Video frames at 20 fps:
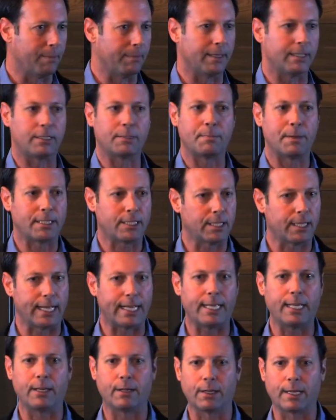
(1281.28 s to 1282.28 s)
It's much
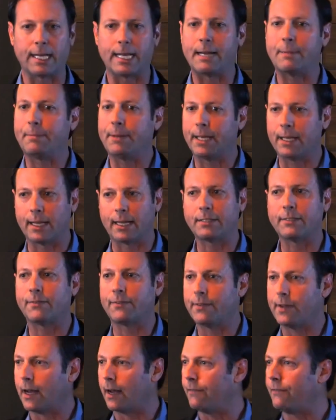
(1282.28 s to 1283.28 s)
like, like an MPLS
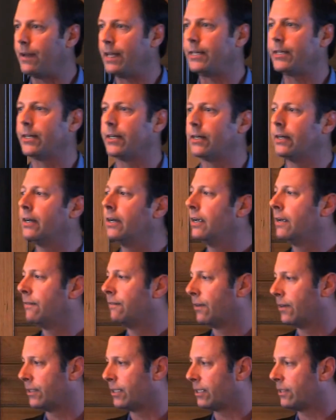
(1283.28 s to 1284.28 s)
vendor
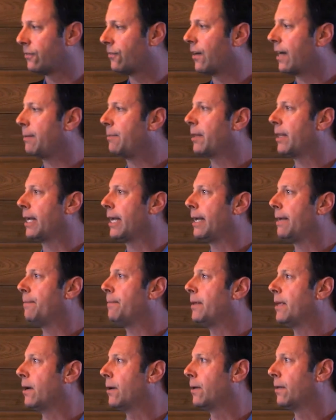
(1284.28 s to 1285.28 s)
versus Framely,
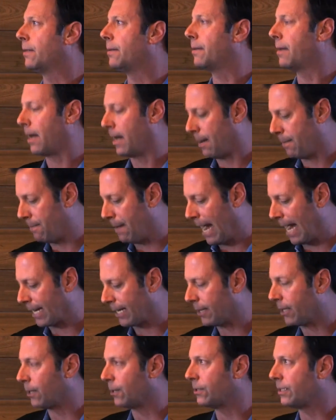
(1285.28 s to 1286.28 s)
back
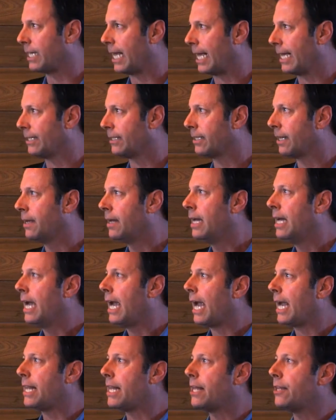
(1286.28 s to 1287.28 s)
in those days.
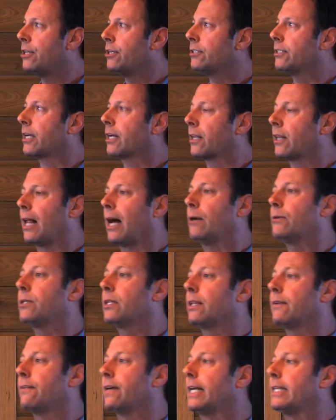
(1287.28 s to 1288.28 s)
And then there's a
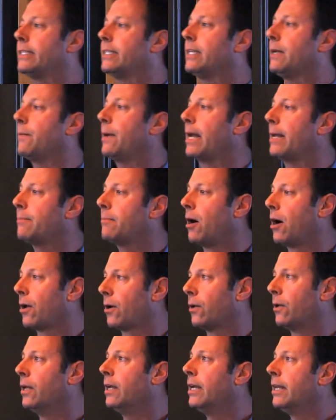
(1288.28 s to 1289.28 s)
cloud-delivered SD-WAN
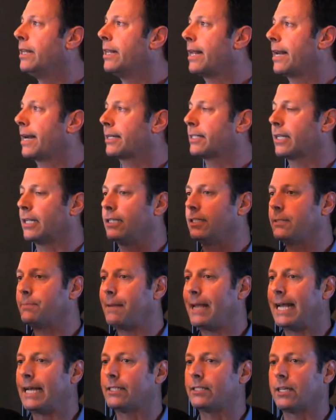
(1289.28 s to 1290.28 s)
model that actually
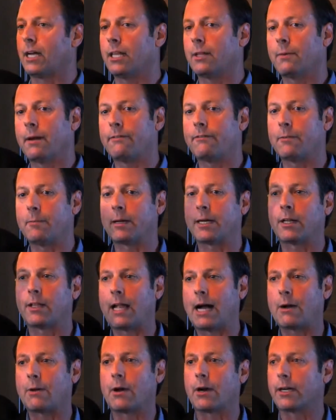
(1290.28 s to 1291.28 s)
spans all the way from a
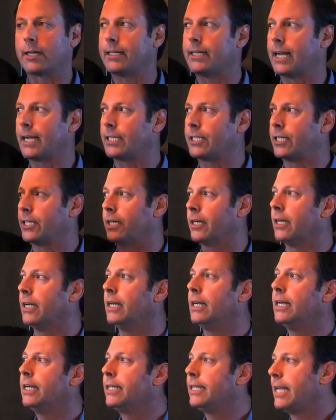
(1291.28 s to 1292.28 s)
cloud architecture
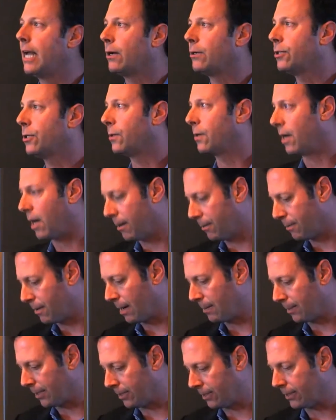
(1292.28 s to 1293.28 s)
down to an
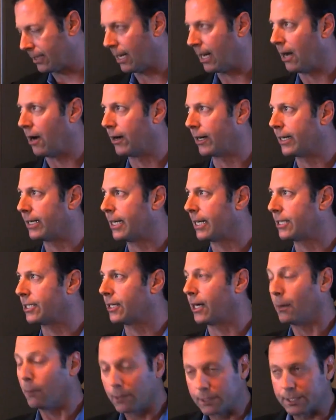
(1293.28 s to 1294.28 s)
on-premise
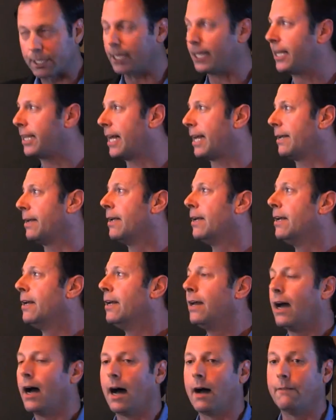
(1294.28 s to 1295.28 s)
architecture. I will tell you that
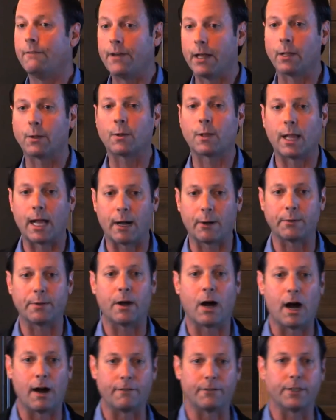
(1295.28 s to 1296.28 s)
VeloCloud
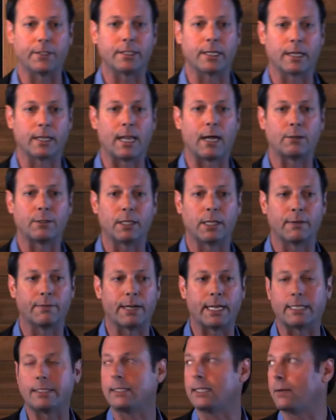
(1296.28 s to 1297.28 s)
offers a
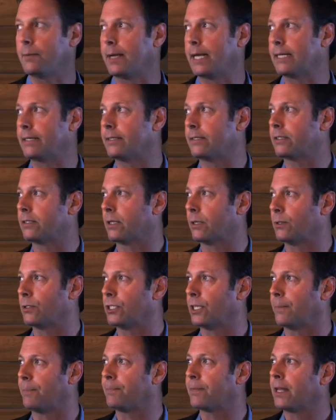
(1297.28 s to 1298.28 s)
cloud-delivered SD-WAN
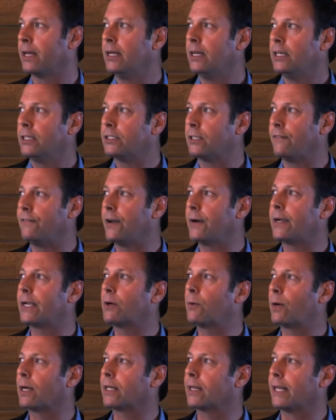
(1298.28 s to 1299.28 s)
solution. So very
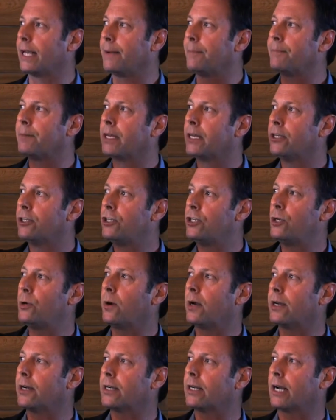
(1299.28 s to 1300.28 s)
quickly,
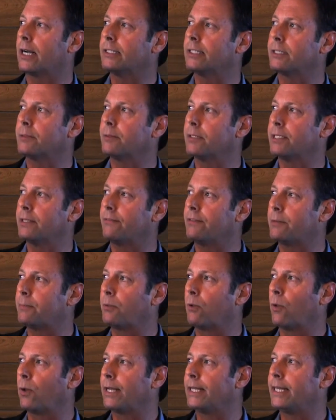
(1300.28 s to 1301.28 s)
200 customers have
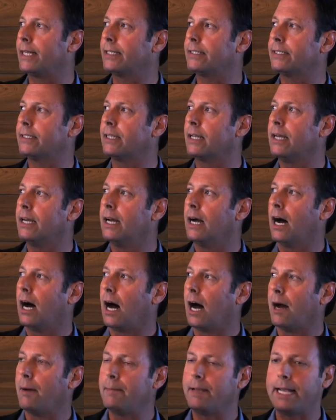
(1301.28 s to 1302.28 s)
deployed this
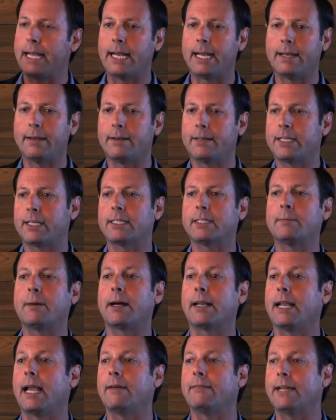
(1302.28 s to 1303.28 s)
in just
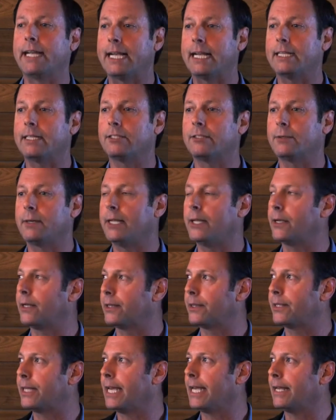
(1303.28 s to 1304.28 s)
about every industry you
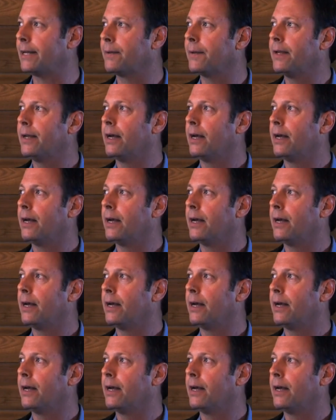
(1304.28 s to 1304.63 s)
can think.